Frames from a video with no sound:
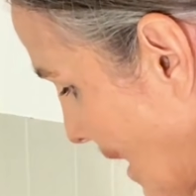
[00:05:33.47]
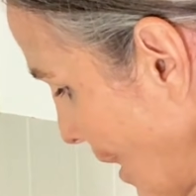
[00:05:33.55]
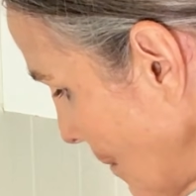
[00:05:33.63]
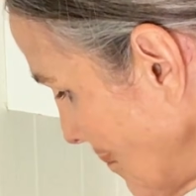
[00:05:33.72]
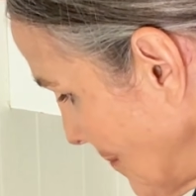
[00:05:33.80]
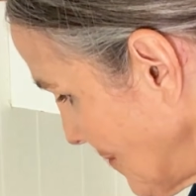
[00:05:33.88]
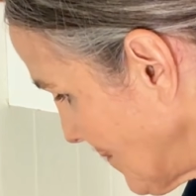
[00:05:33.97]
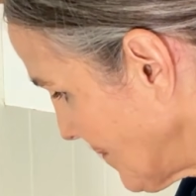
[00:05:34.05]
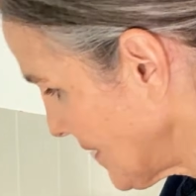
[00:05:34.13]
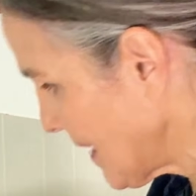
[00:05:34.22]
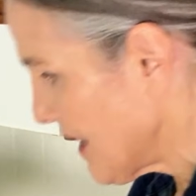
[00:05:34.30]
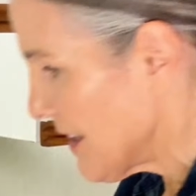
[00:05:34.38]
up,
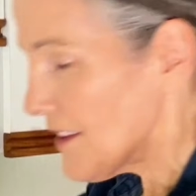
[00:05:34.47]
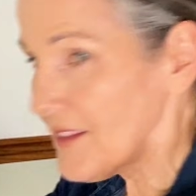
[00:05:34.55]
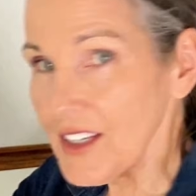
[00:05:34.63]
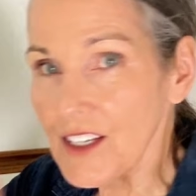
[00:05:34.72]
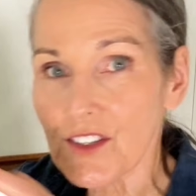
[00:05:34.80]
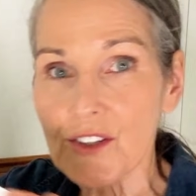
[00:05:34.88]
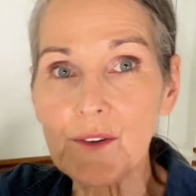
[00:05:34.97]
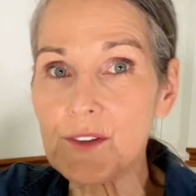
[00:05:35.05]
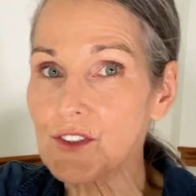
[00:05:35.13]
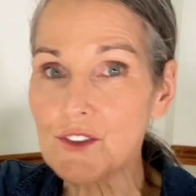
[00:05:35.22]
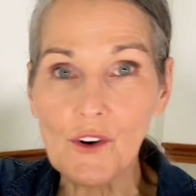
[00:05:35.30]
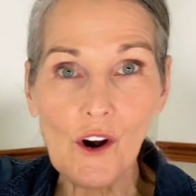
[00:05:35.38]
these
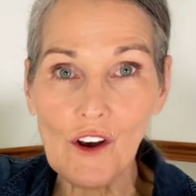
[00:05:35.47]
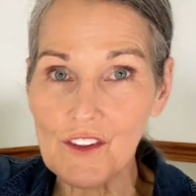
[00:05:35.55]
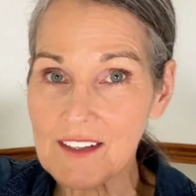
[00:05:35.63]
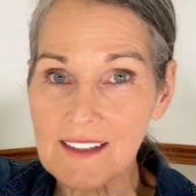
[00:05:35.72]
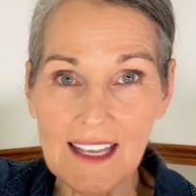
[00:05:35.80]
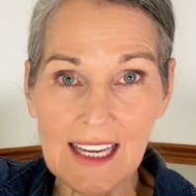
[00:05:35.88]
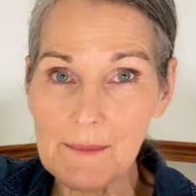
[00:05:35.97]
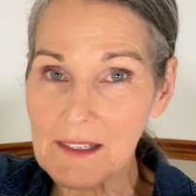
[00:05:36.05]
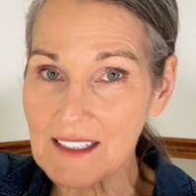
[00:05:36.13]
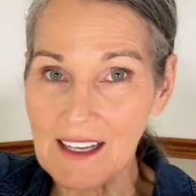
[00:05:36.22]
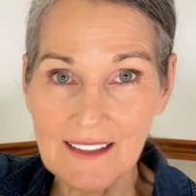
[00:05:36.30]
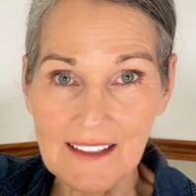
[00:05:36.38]
units are all the same.
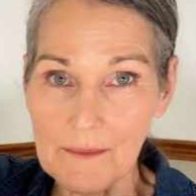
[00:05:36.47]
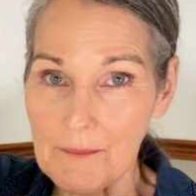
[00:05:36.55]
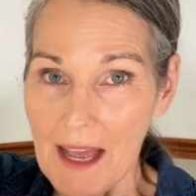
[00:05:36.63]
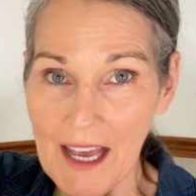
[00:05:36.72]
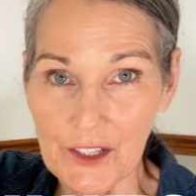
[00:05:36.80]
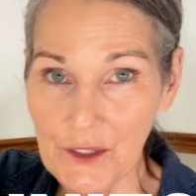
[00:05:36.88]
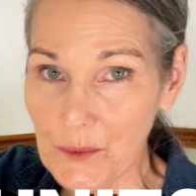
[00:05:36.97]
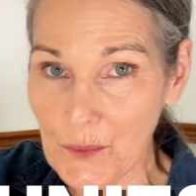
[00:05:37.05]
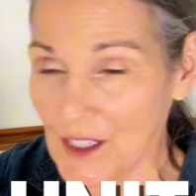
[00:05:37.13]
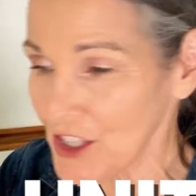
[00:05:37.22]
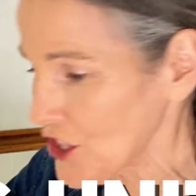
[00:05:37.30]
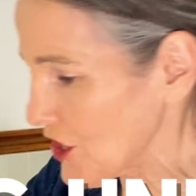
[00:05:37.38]
It doesn't matter
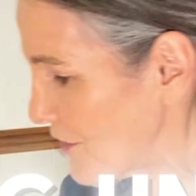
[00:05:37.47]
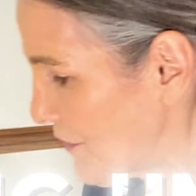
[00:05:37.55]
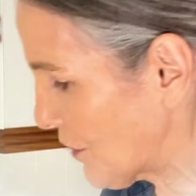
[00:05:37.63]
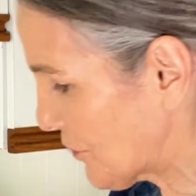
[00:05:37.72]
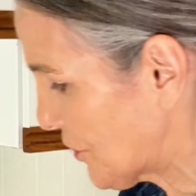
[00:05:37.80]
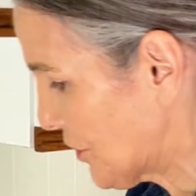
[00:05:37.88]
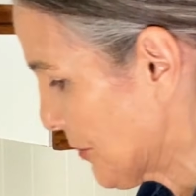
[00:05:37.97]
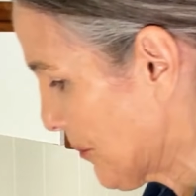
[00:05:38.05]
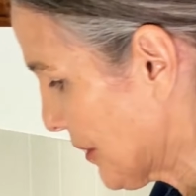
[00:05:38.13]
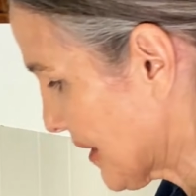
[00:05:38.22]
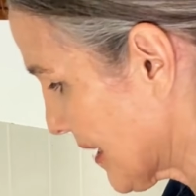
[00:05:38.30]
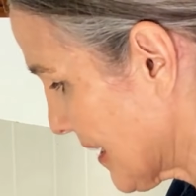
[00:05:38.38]
which filter you
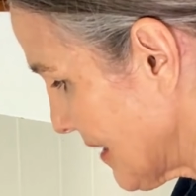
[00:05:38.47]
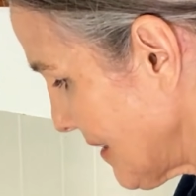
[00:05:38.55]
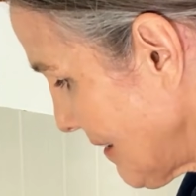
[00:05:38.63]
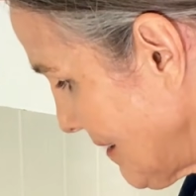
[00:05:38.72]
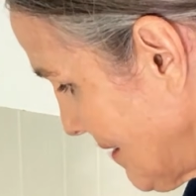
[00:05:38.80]
put in.